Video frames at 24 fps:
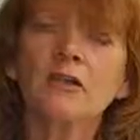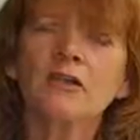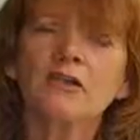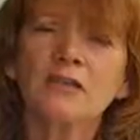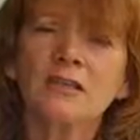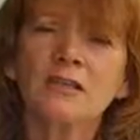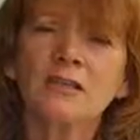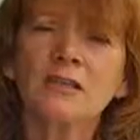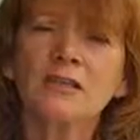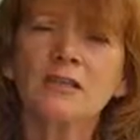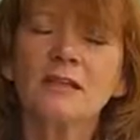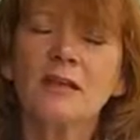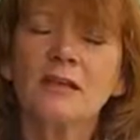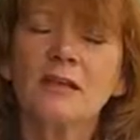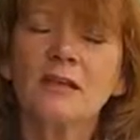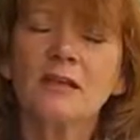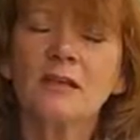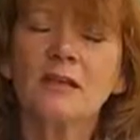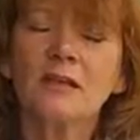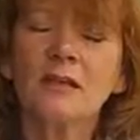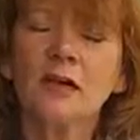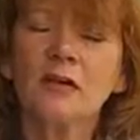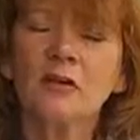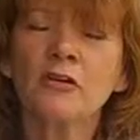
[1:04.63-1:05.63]
Just
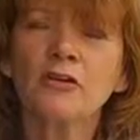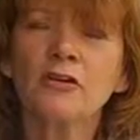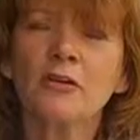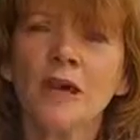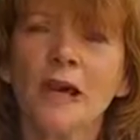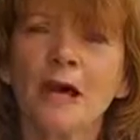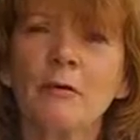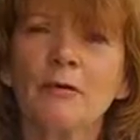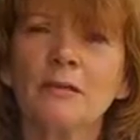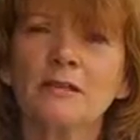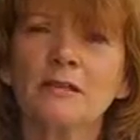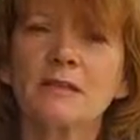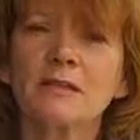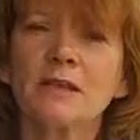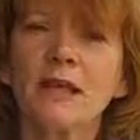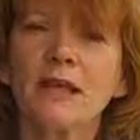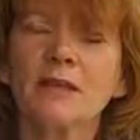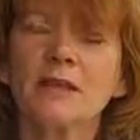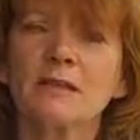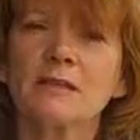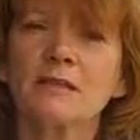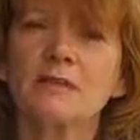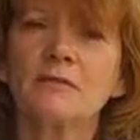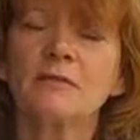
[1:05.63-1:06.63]
a good habit to
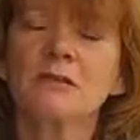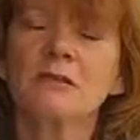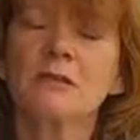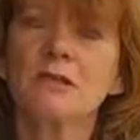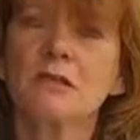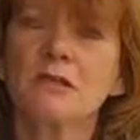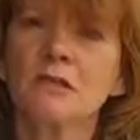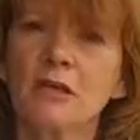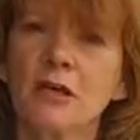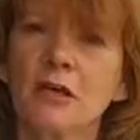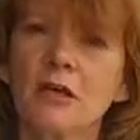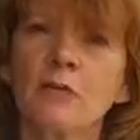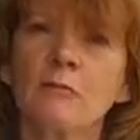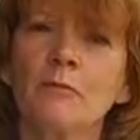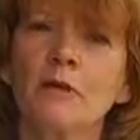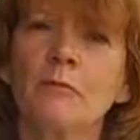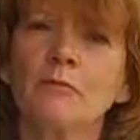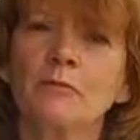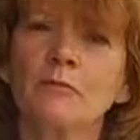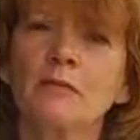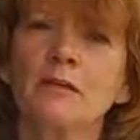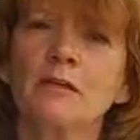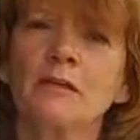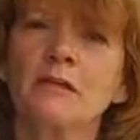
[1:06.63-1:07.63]
get into is to turn them
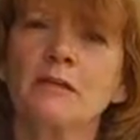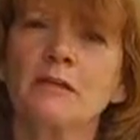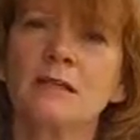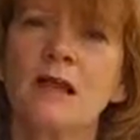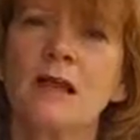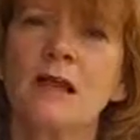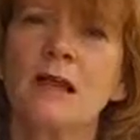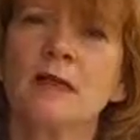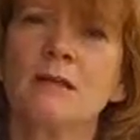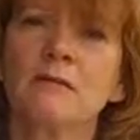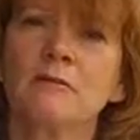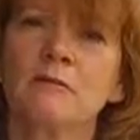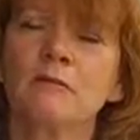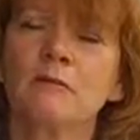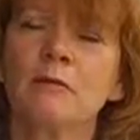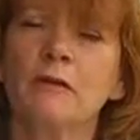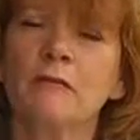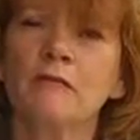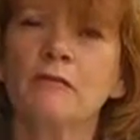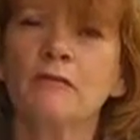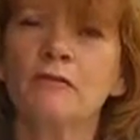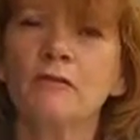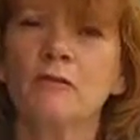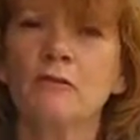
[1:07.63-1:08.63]
upside down
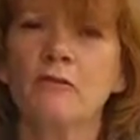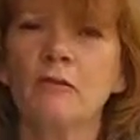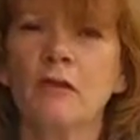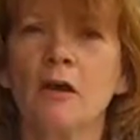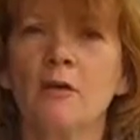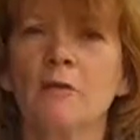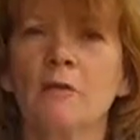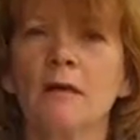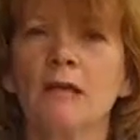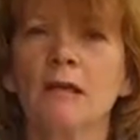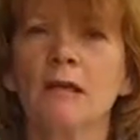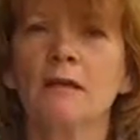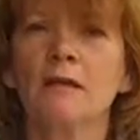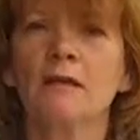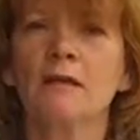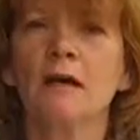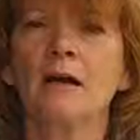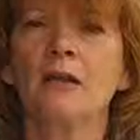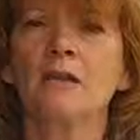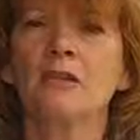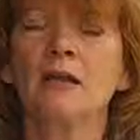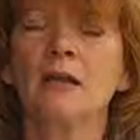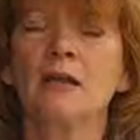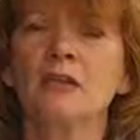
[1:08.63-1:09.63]
before you go in,
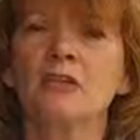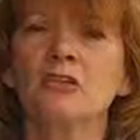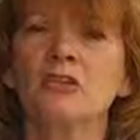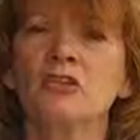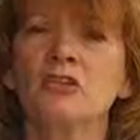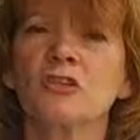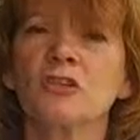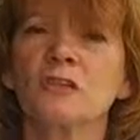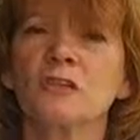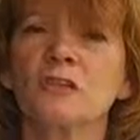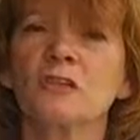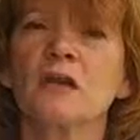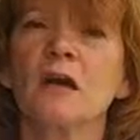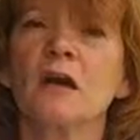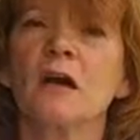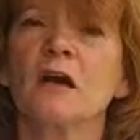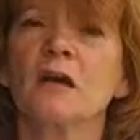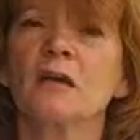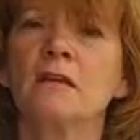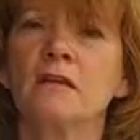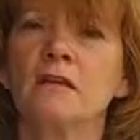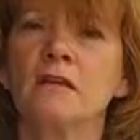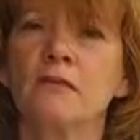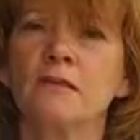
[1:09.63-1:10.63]
and then it's just
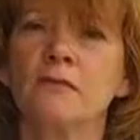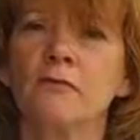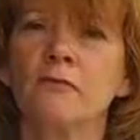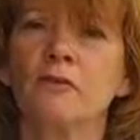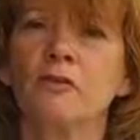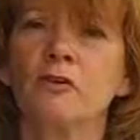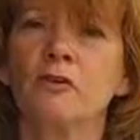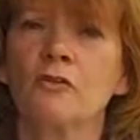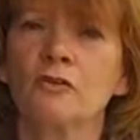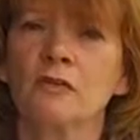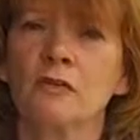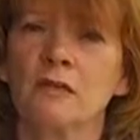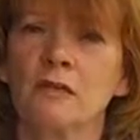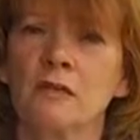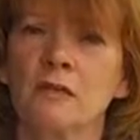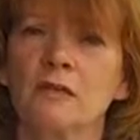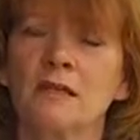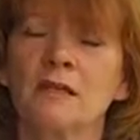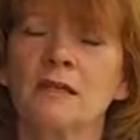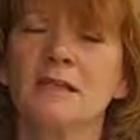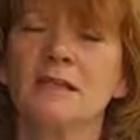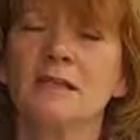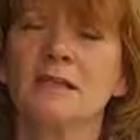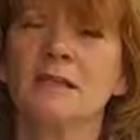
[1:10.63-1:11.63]
done, it's
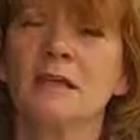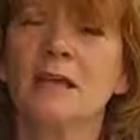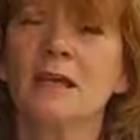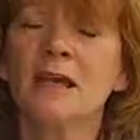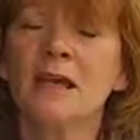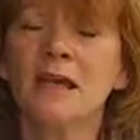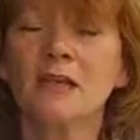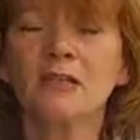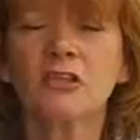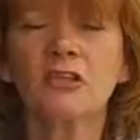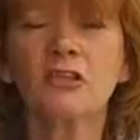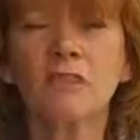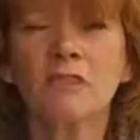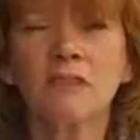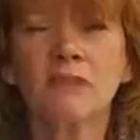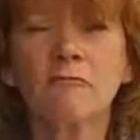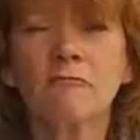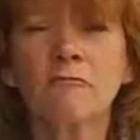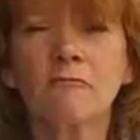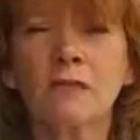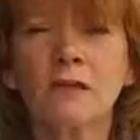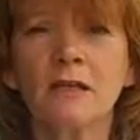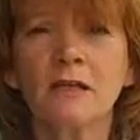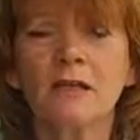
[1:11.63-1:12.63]
forgotten. It's just a
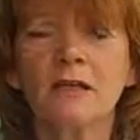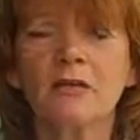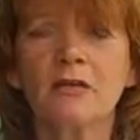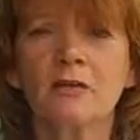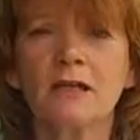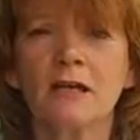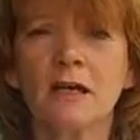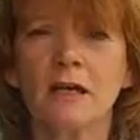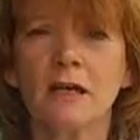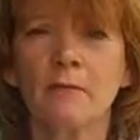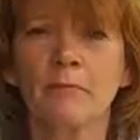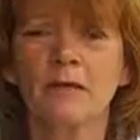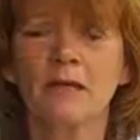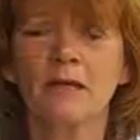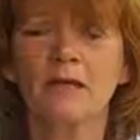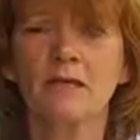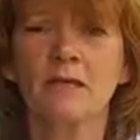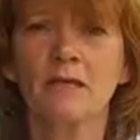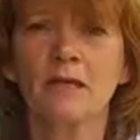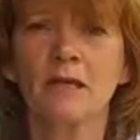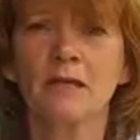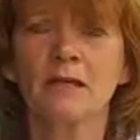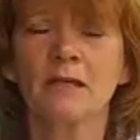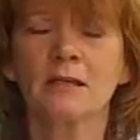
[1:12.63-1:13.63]
really good habit
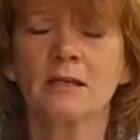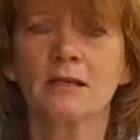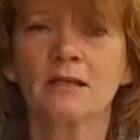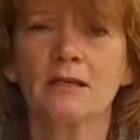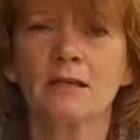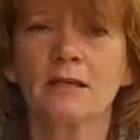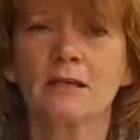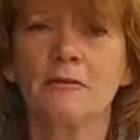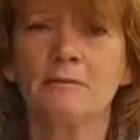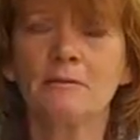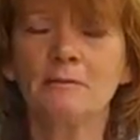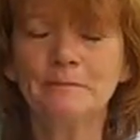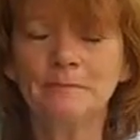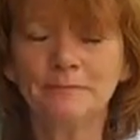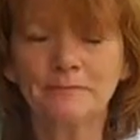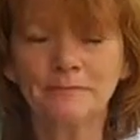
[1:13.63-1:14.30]
to get into.